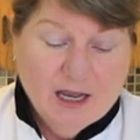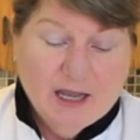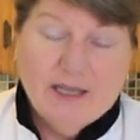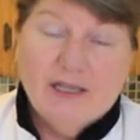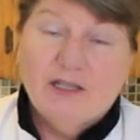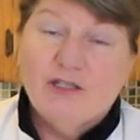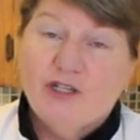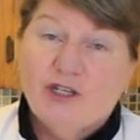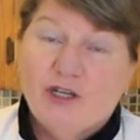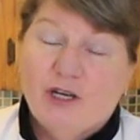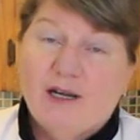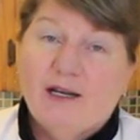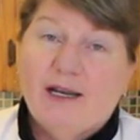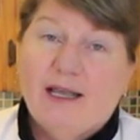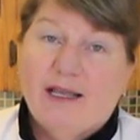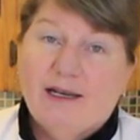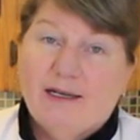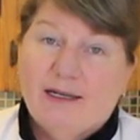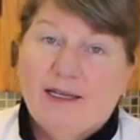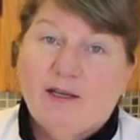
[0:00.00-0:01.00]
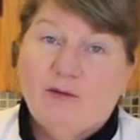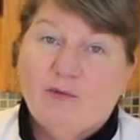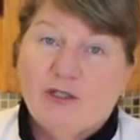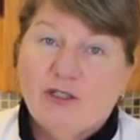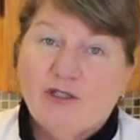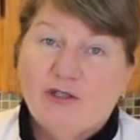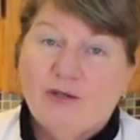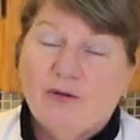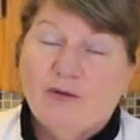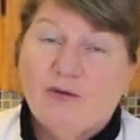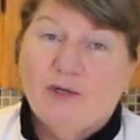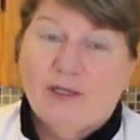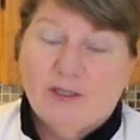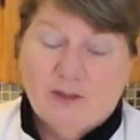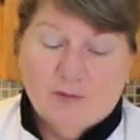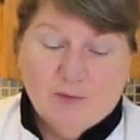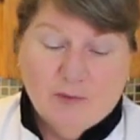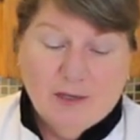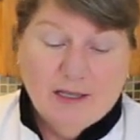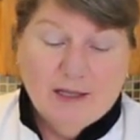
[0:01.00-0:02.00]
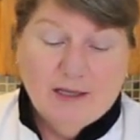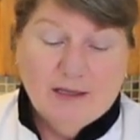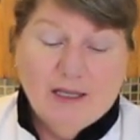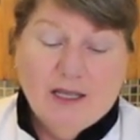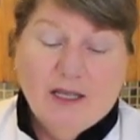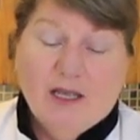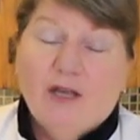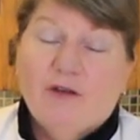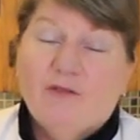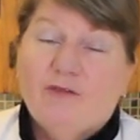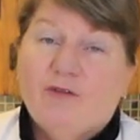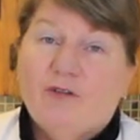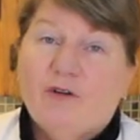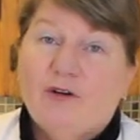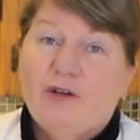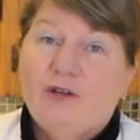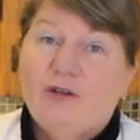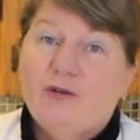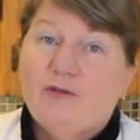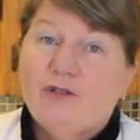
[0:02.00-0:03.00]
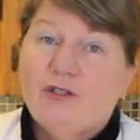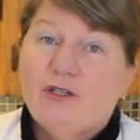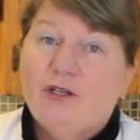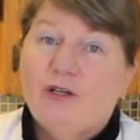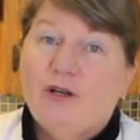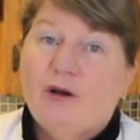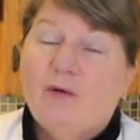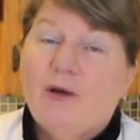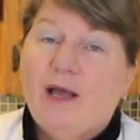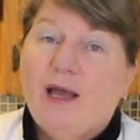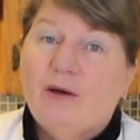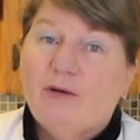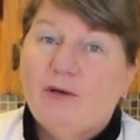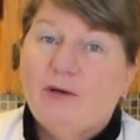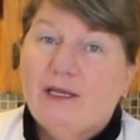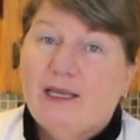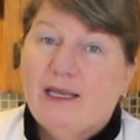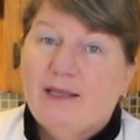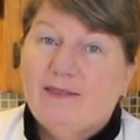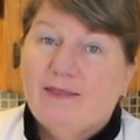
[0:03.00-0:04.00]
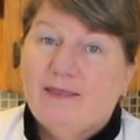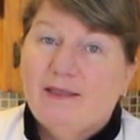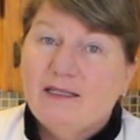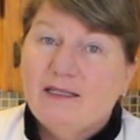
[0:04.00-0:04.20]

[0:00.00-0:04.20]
I can share that link with you as well for you to know how to get